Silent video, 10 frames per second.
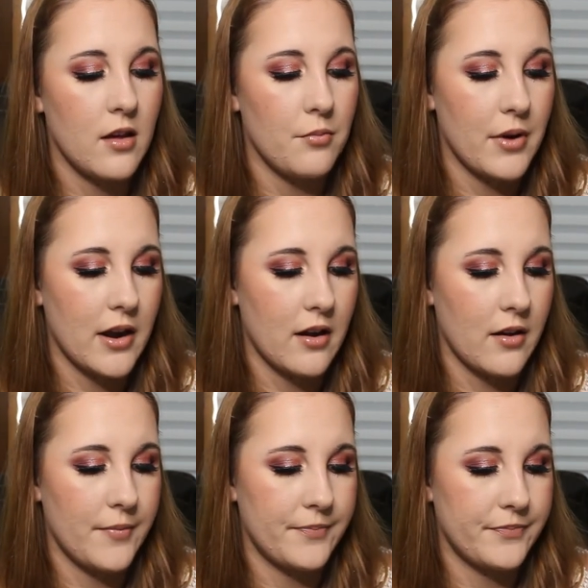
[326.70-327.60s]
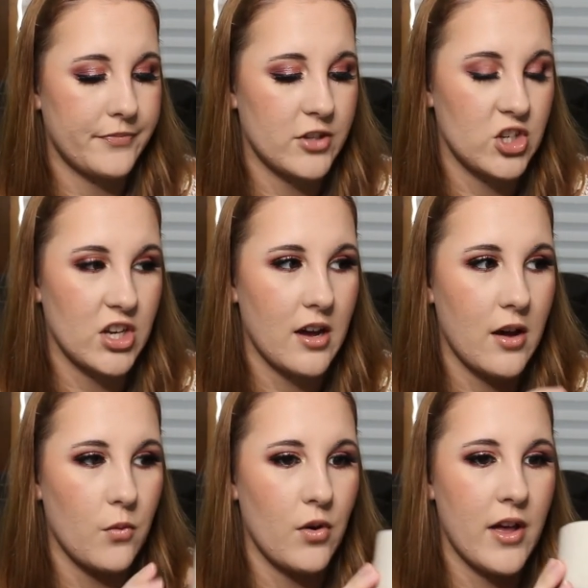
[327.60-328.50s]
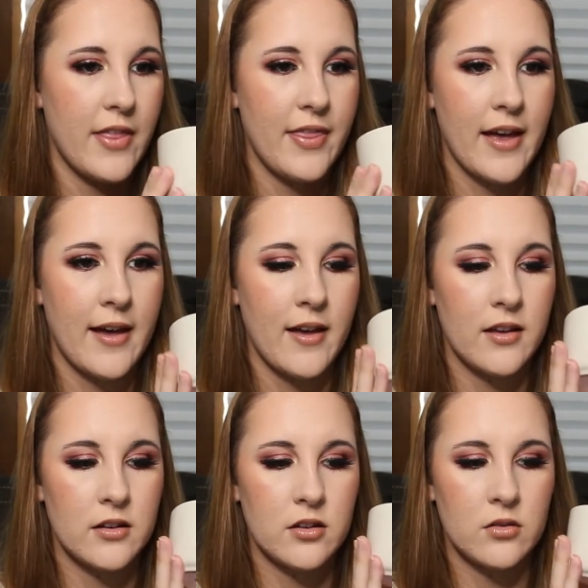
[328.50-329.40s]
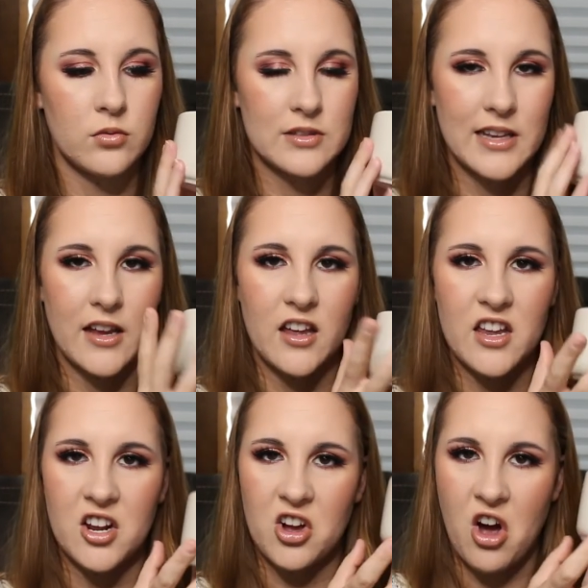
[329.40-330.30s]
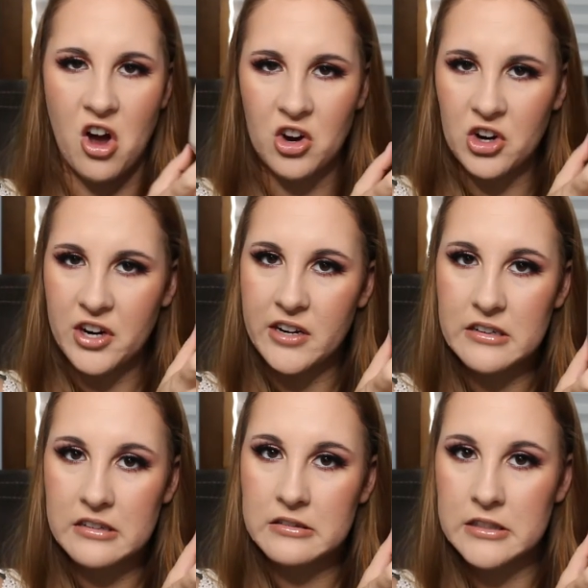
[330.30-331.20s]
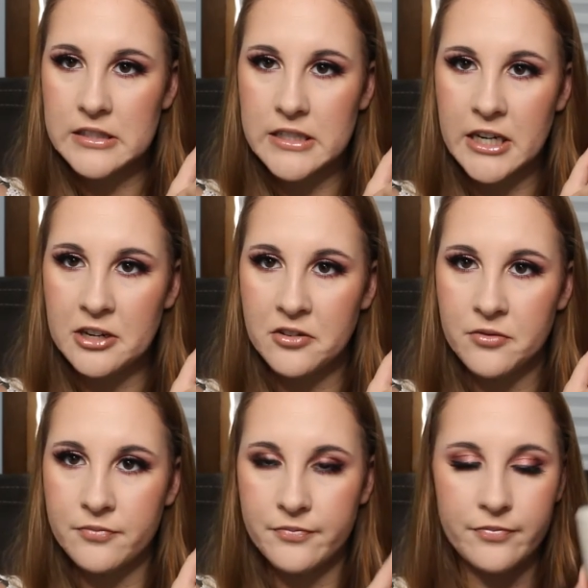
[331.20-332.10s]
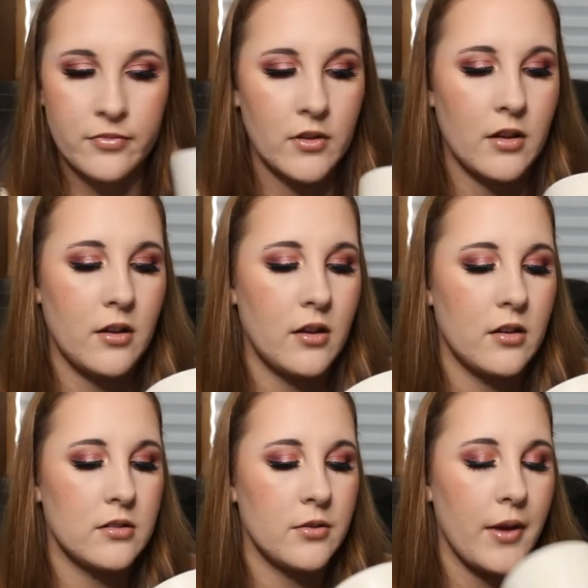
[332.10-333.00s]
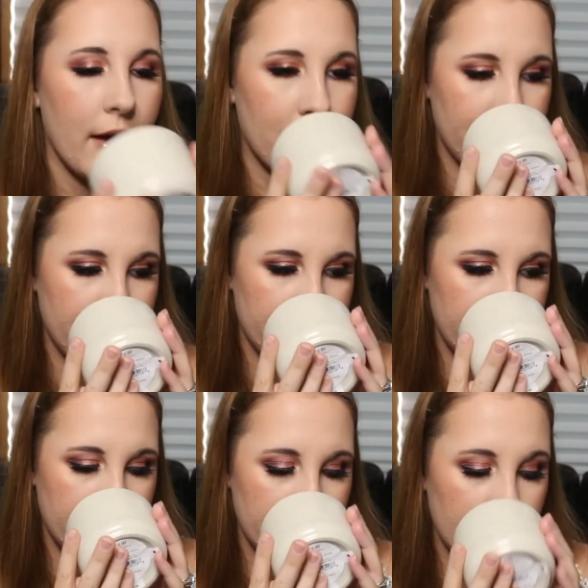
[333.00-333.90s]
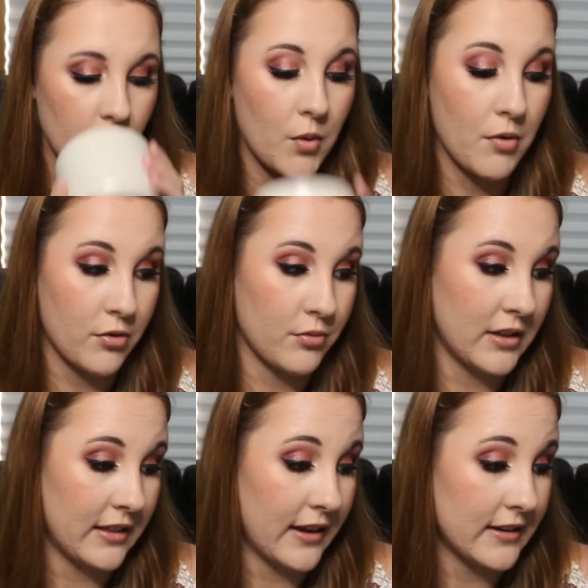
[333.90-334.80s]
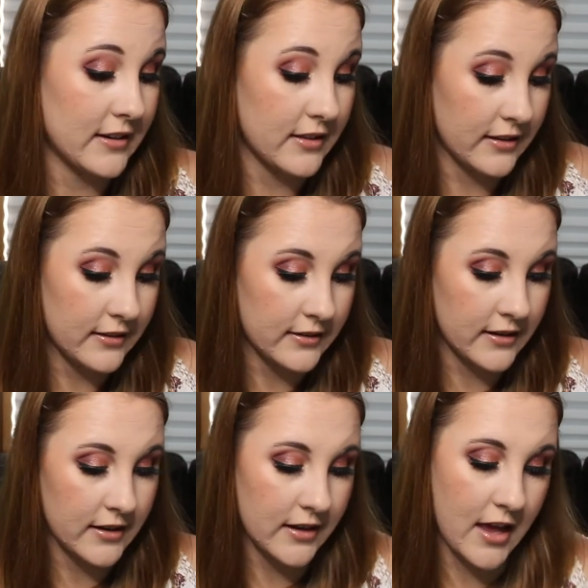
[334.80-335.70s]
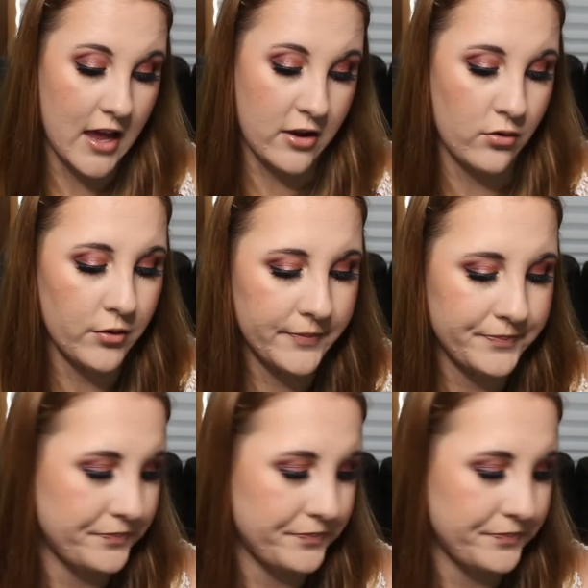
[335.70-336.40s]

But she got one that was like in a concrete container. So yeah, we both really liked this scented candle.